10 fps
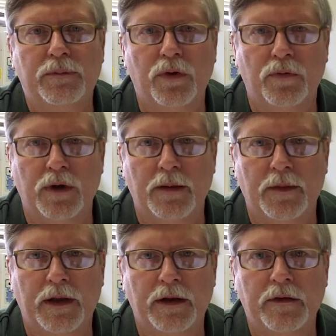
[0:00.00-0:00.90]

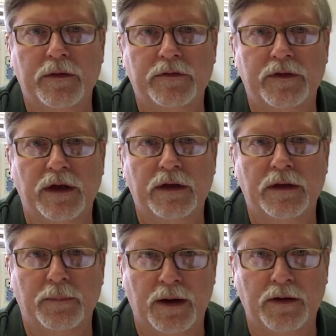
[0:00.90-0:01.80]
program on there that's
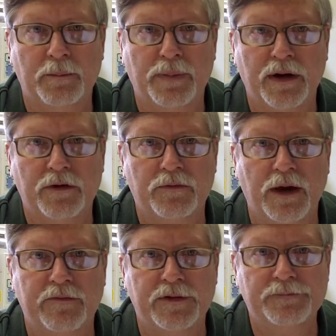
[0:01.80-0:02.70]
about impaired
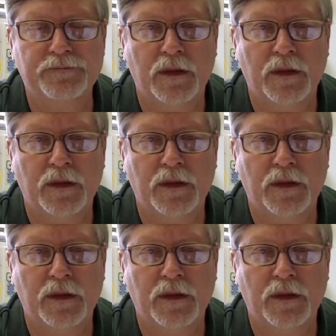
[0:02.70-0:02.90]
driving.